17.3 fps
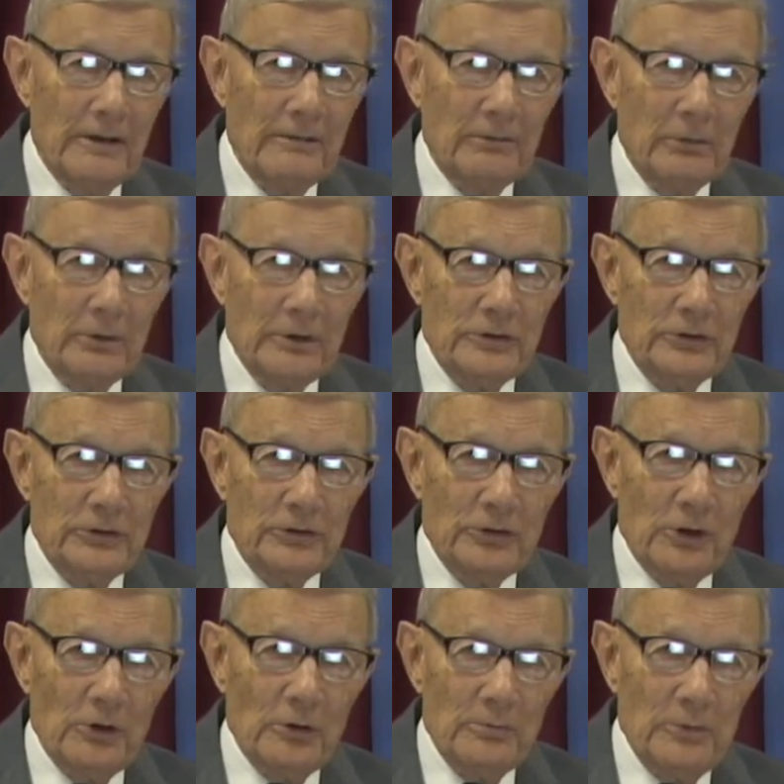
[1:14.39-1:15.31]
of
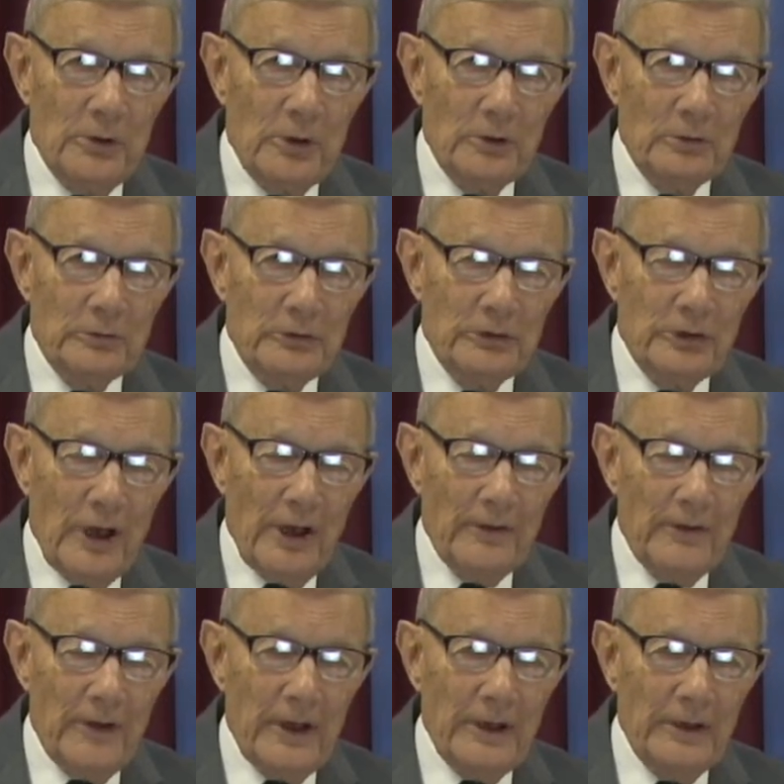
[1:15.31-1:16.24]
which Job knows
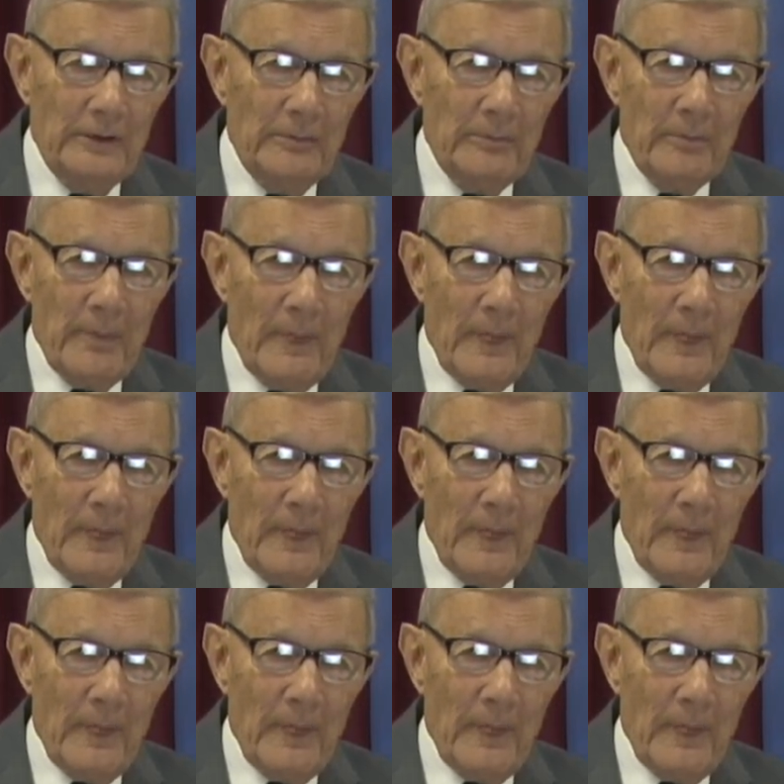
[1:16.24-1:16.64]
nothing.